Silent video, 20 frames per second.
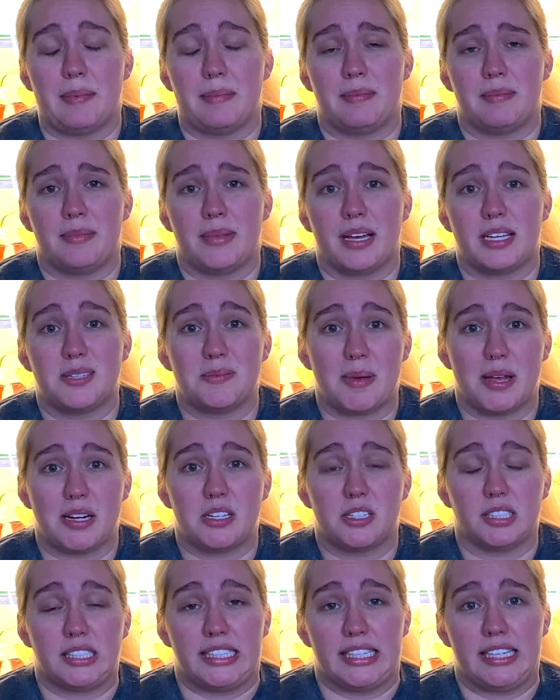
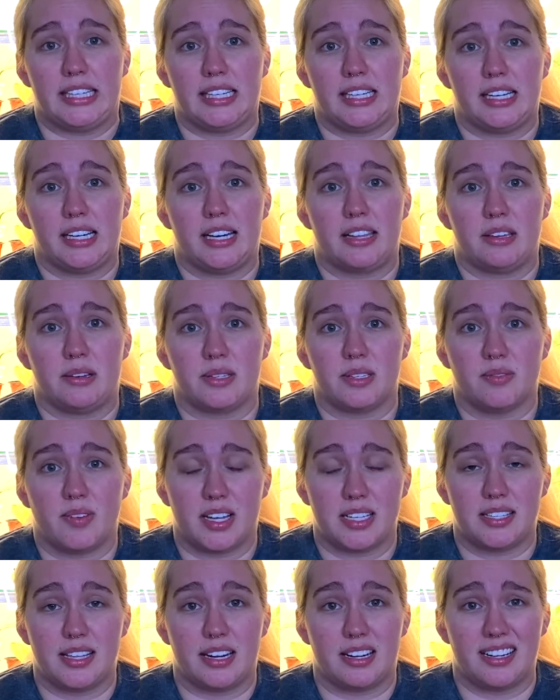especially those of us
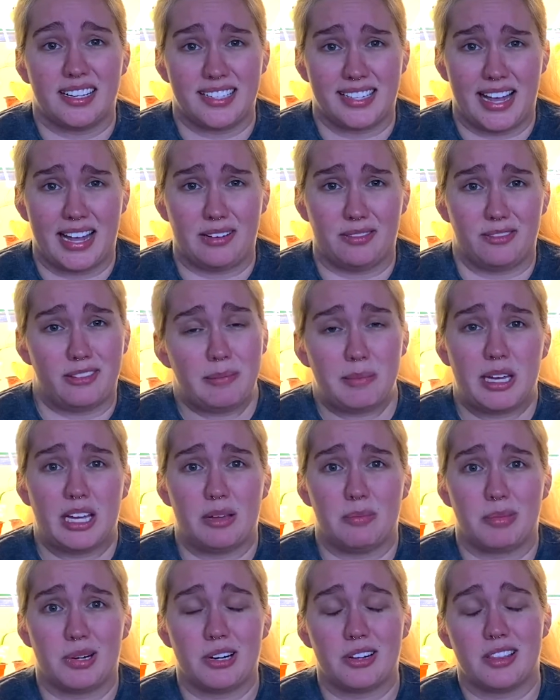that are assigned female at
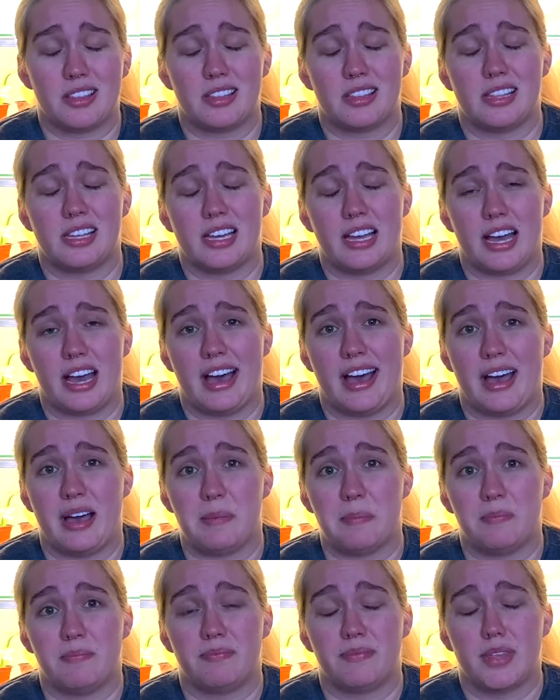birth.
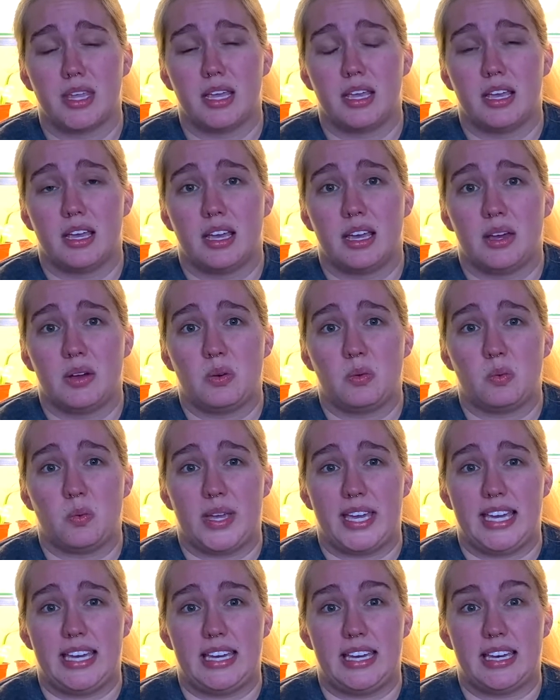
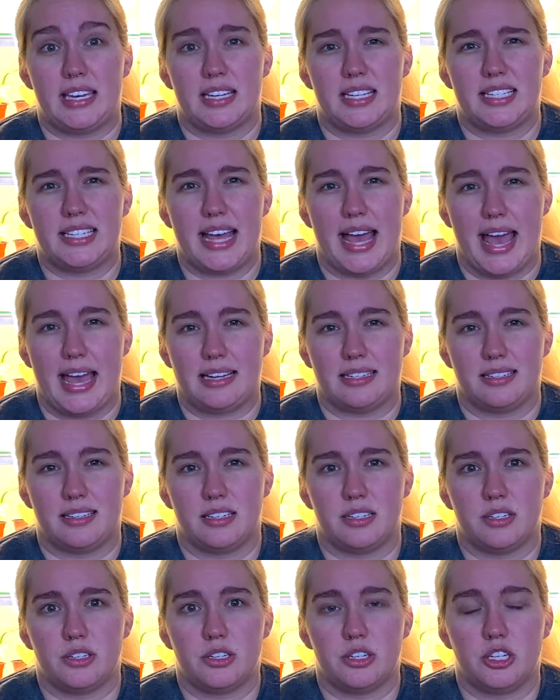we tend
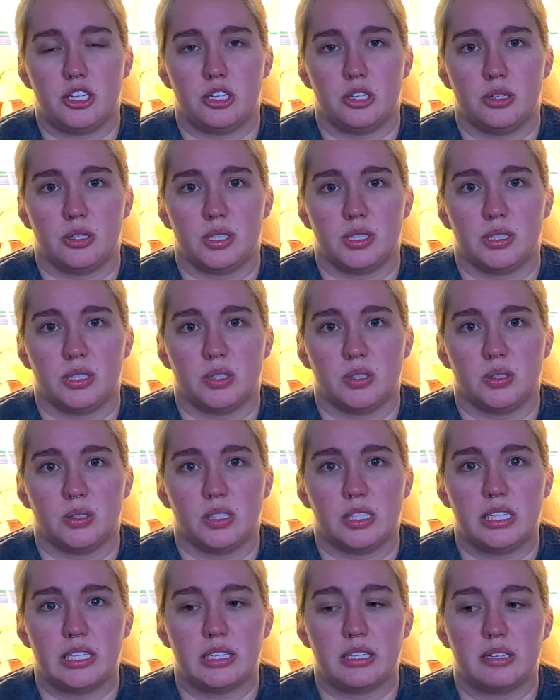to
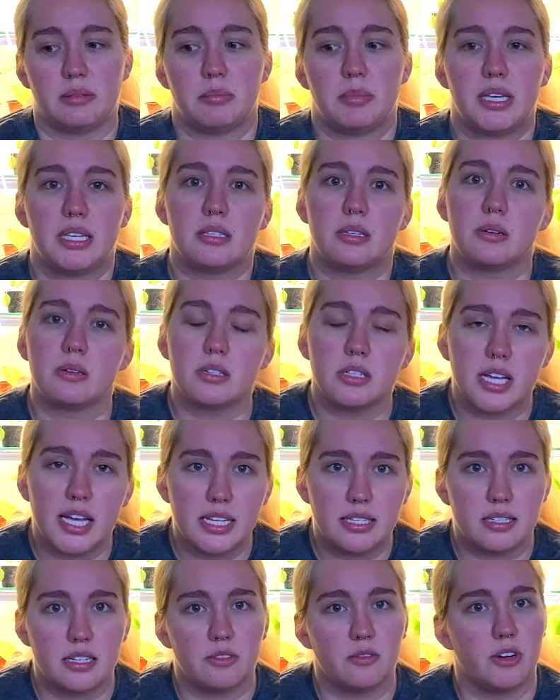be socialized
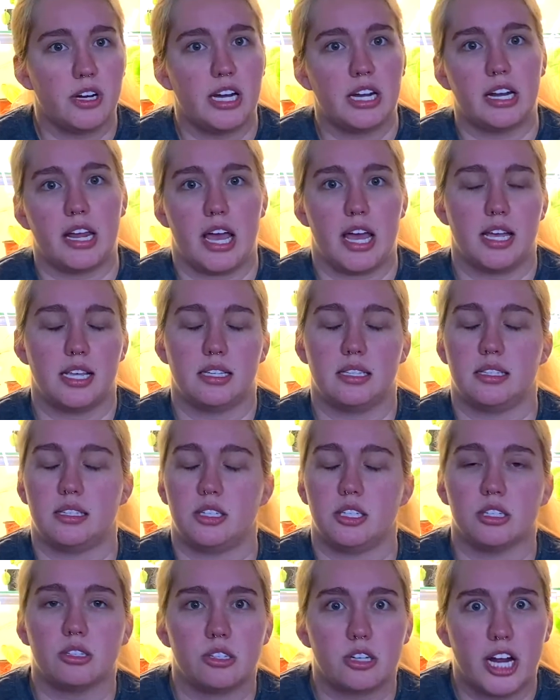different as
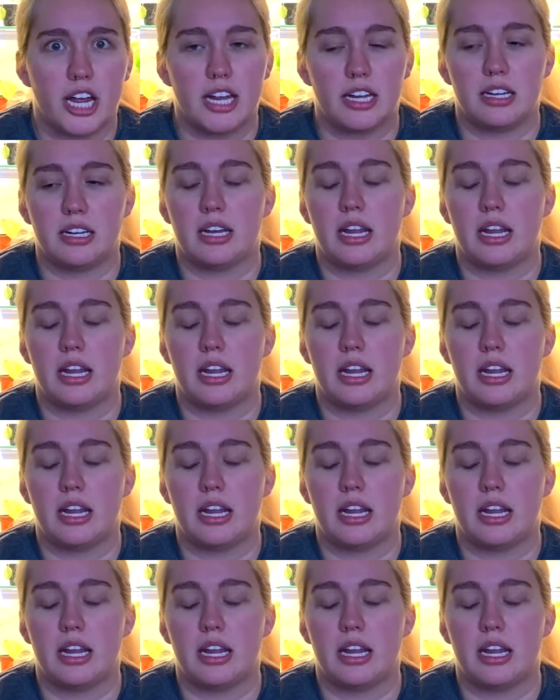children,